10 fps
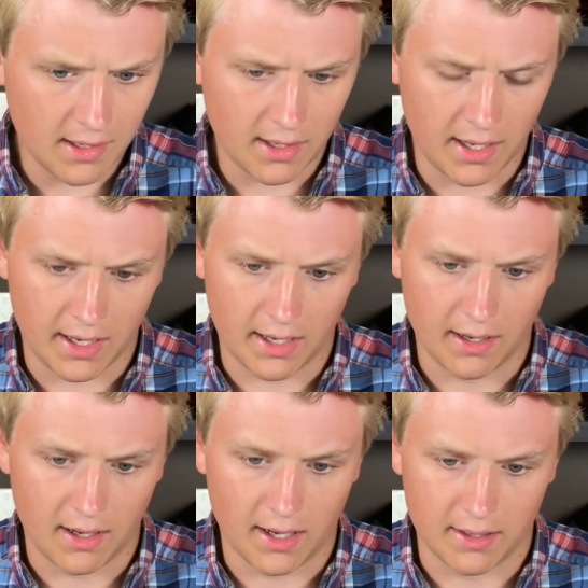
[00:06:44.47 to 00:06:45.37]
and
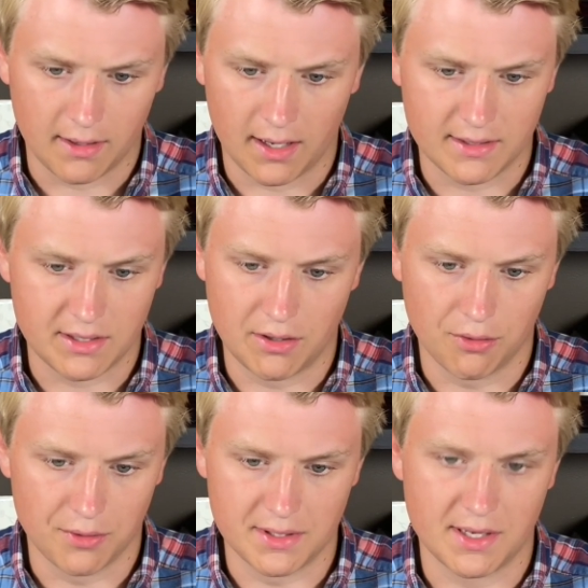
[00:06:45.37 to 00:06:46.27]
I see no
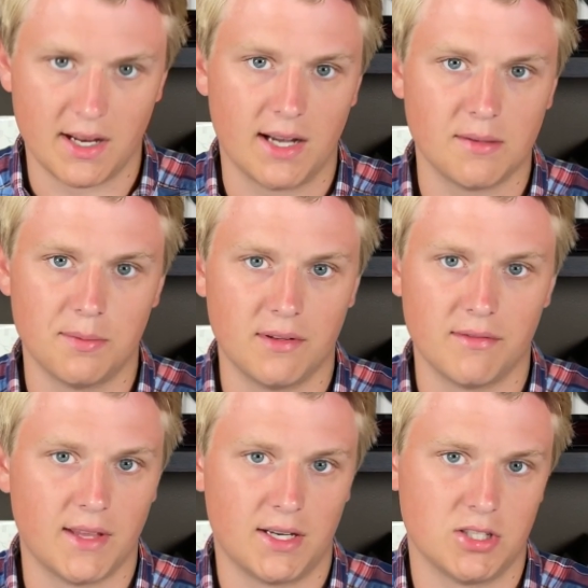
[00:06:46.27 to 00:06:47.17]
reason not to
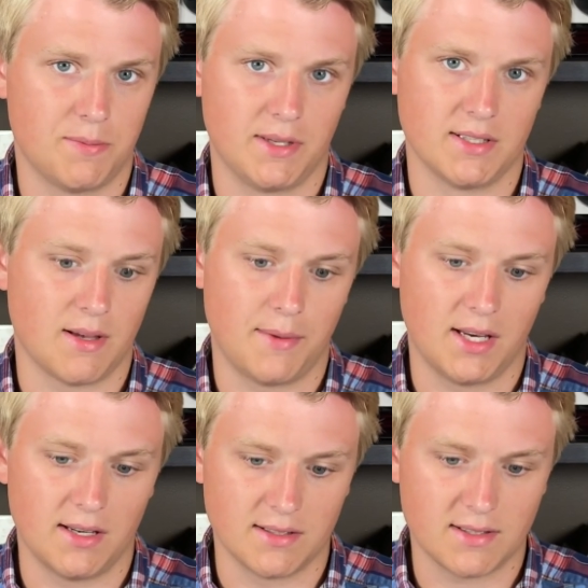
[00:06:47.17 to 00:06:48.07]
believe that, just because, I mean,
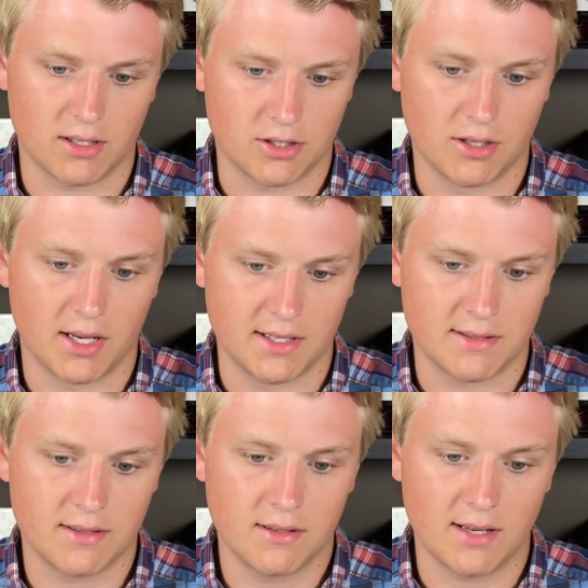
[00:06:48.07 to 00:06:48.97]
it is such a
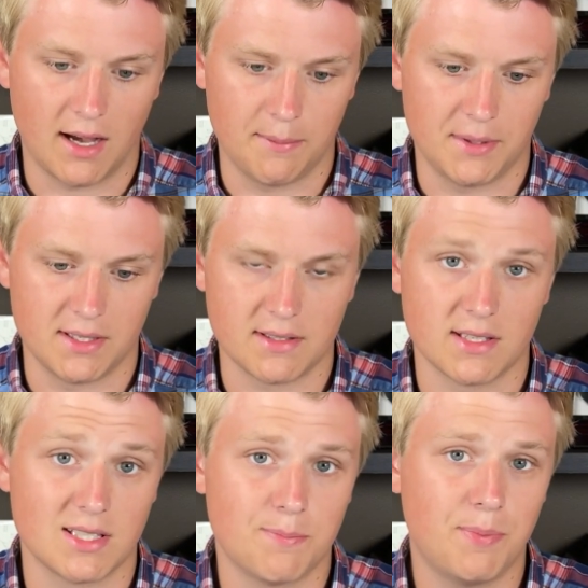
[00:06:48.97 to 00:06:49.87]
nice timepiece,
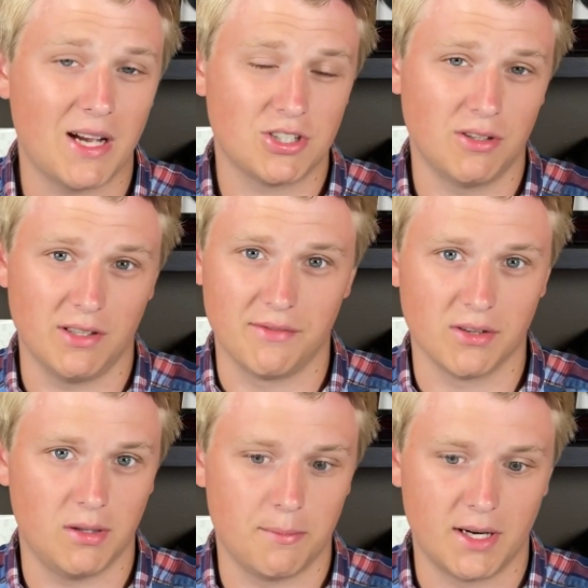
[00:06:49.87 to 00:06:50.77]
especially
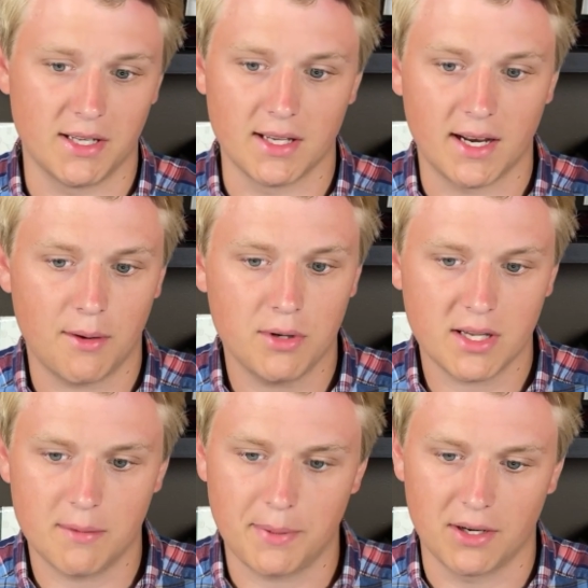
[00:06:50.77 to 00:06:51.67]
for the money. And I want to
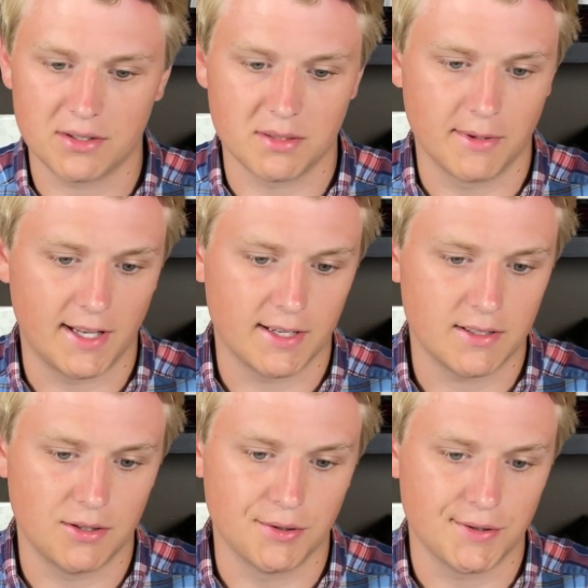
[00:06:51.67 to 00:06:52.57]
compare some of that
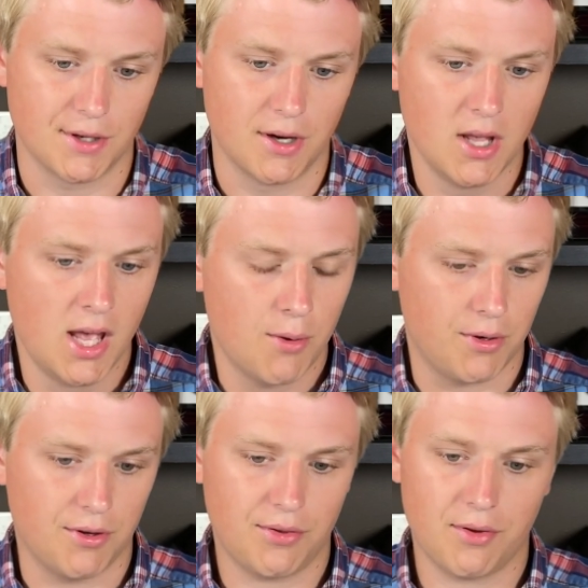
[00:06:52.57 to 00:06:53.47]
too. So
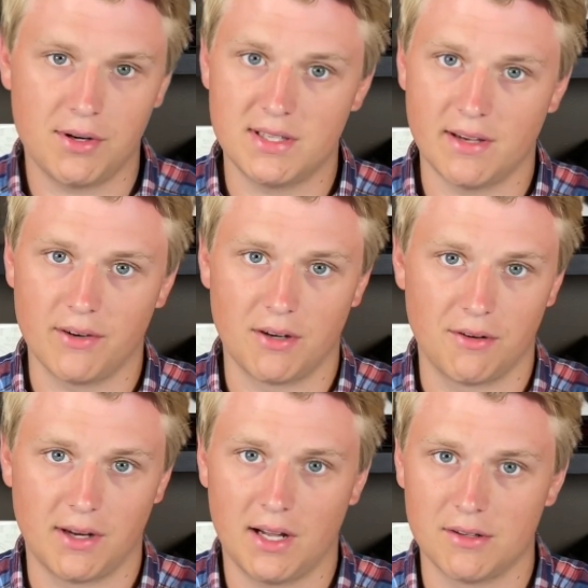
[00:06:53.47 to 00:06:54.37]
when you're
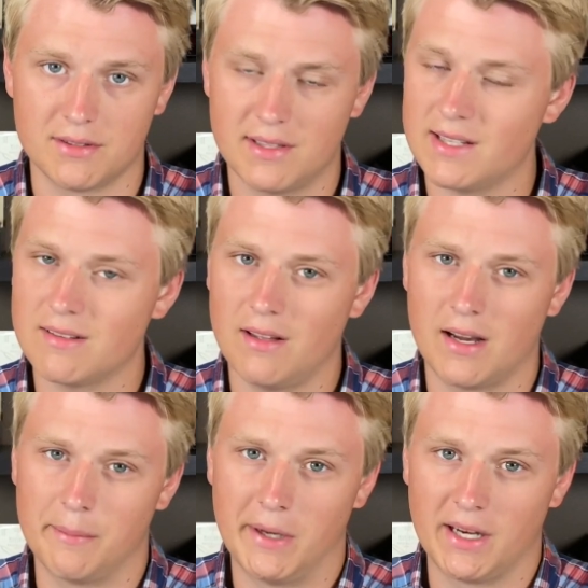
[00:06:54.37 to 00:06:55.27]
$3,700, that's a
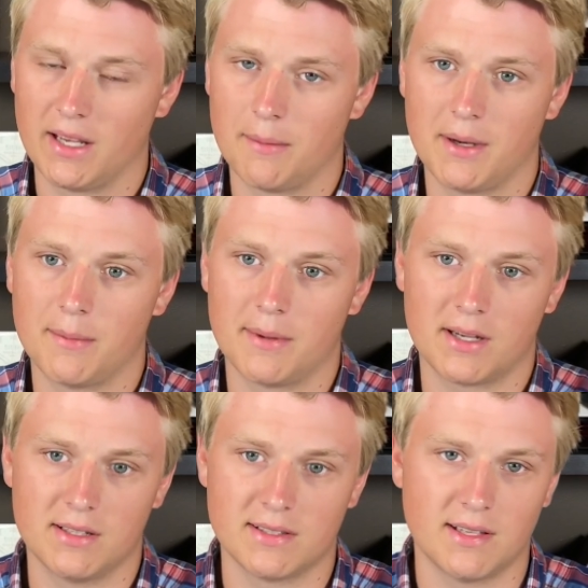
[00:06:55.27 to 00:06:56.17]
lot of money. I mean, I'm
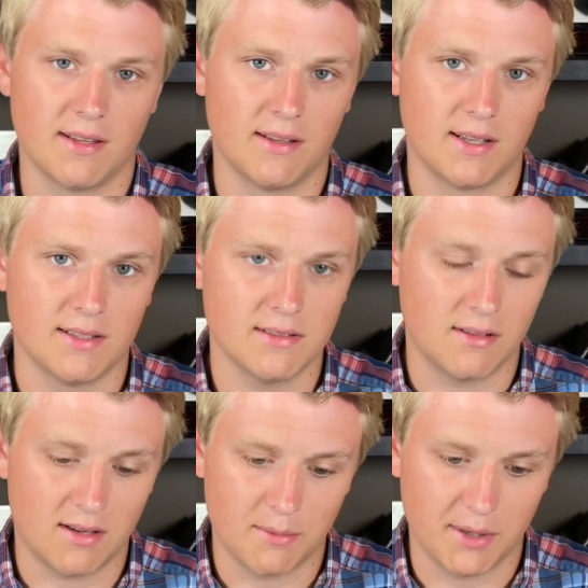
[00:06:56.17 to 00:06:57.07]
not going to say that that isn't
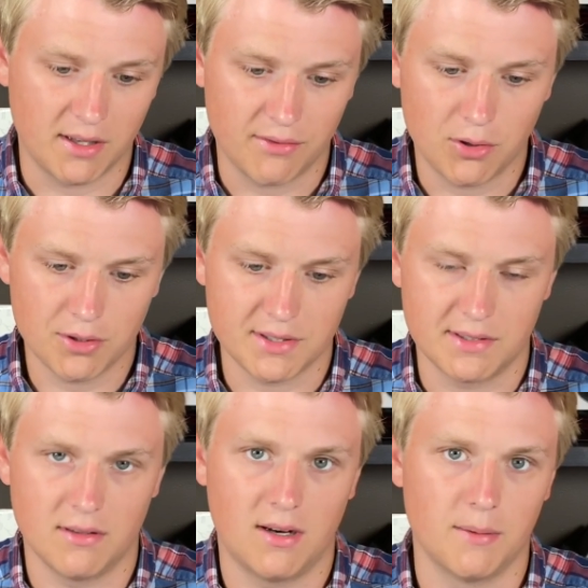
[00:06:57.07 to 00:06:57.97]
a lot of money. Of course
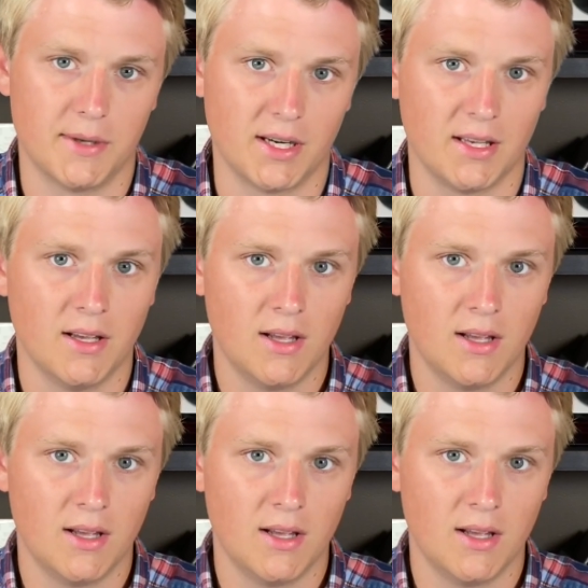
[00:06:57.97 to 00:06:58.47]
it's a lot of money.